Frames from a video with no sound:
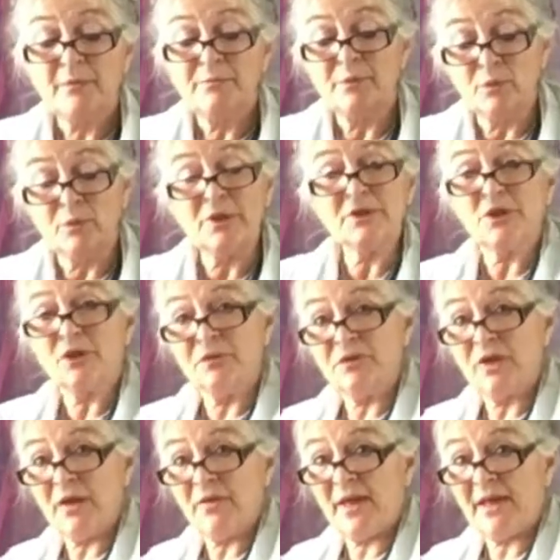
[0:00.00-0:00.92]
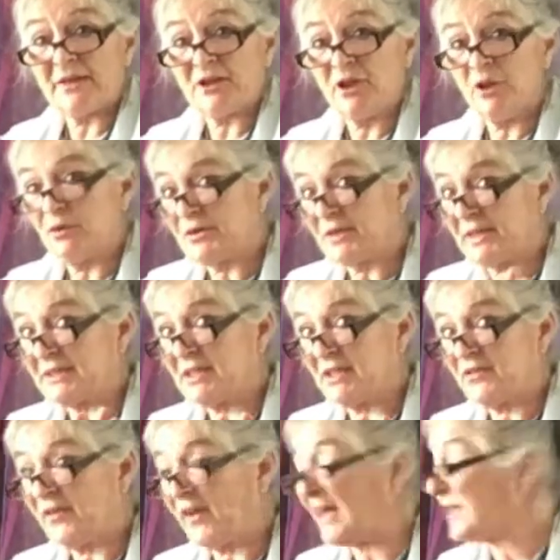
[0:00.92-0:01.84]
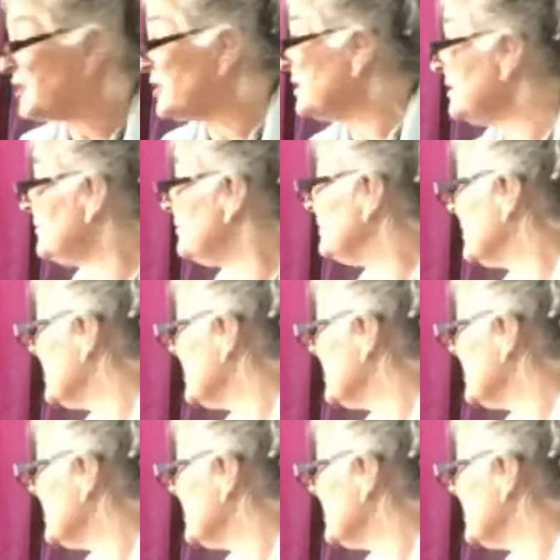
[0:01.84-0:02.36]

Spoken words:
But once you've done that to your satisfaction,